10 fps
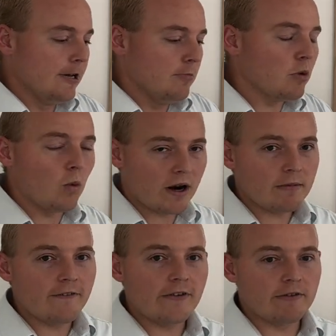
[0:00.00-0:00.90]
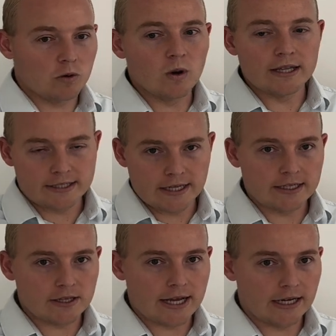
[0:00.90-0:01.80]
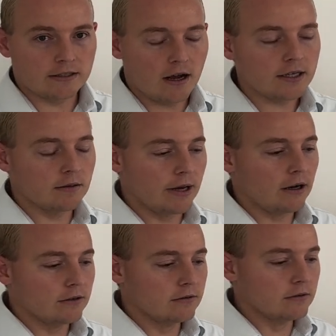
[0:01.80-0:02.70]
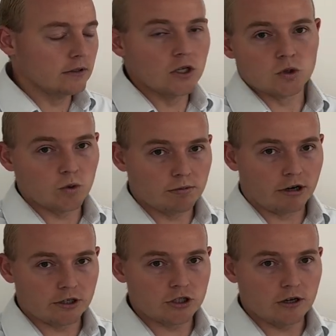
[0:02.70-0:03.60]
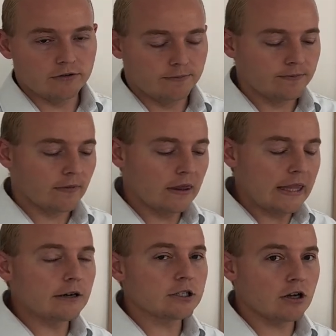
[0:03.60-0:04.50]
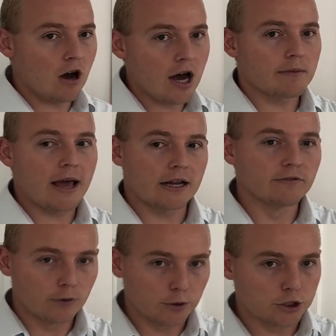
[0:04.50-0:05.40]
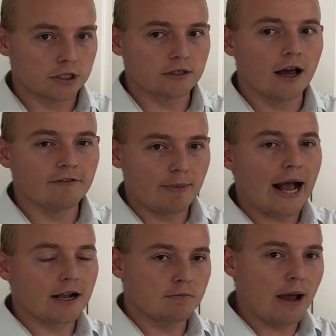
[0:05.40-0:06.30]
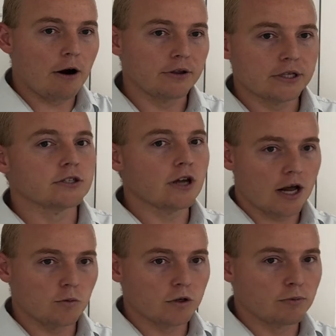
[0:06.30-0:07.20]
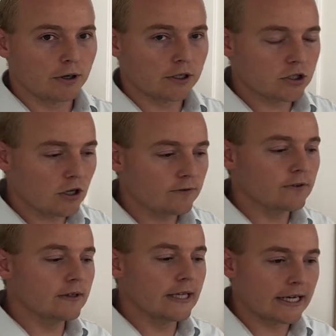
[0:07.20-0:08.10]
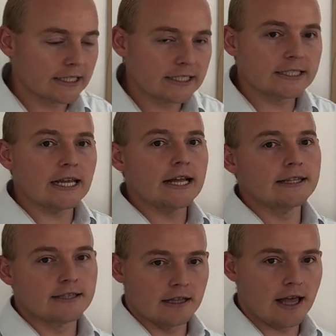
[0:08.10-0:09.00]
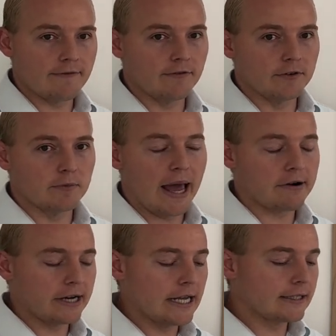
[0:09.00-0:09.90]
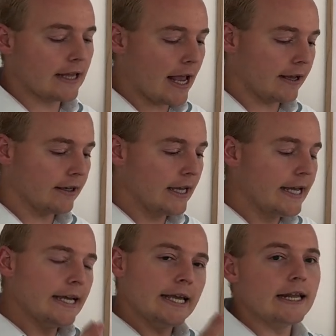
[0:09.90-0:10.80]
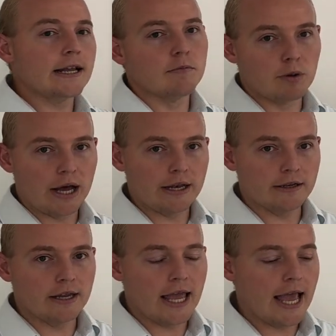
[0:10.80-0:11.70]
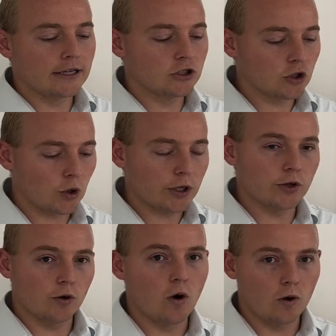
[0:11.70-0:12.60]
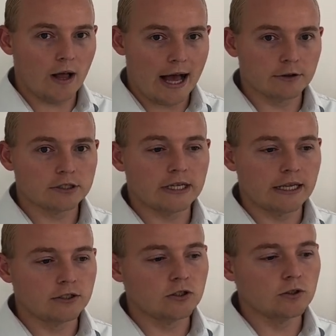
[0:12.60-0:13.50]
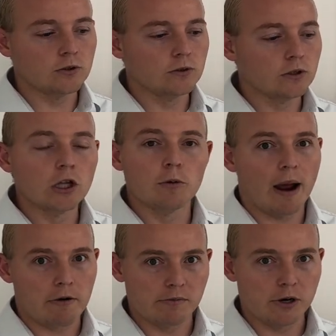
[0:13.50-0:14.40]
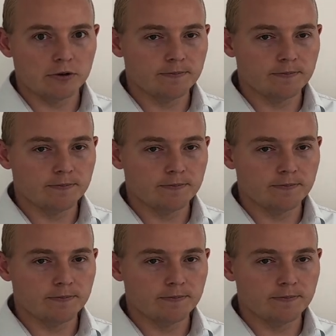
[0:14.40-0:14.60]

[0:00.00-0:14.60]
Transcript: But one of my favorite ones is, like I talked about, is a wood-burning stove. There's an automatic version of backup power that's not a wood-burning stove that extends the life of your battery. It's like hitting a button and turning your whole house into low power mode.